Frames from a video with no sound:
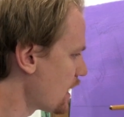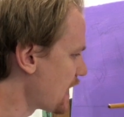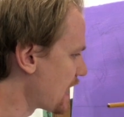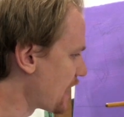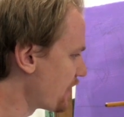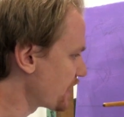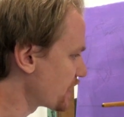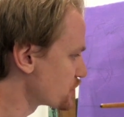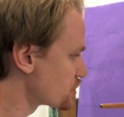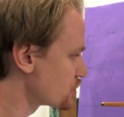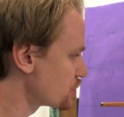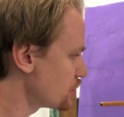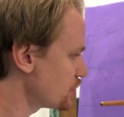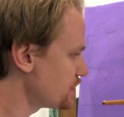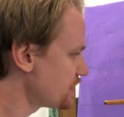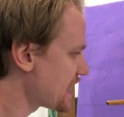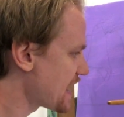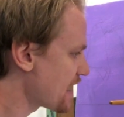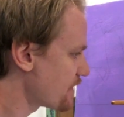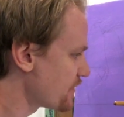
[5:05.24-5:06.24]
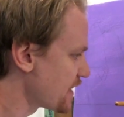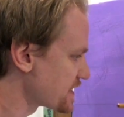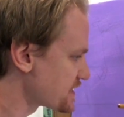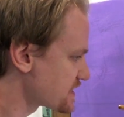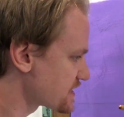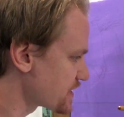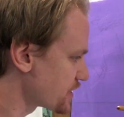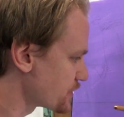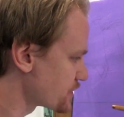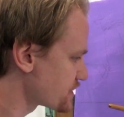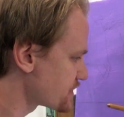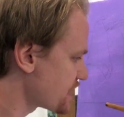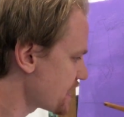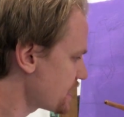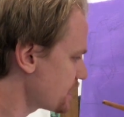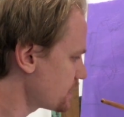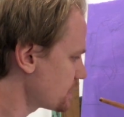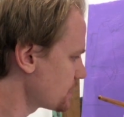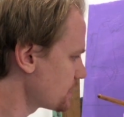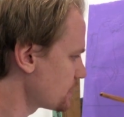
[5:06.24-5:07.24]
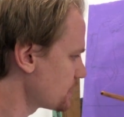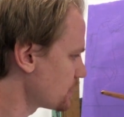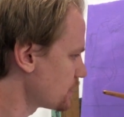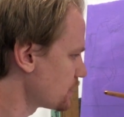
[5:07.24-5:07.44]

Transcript: I think it's good to have that skill set,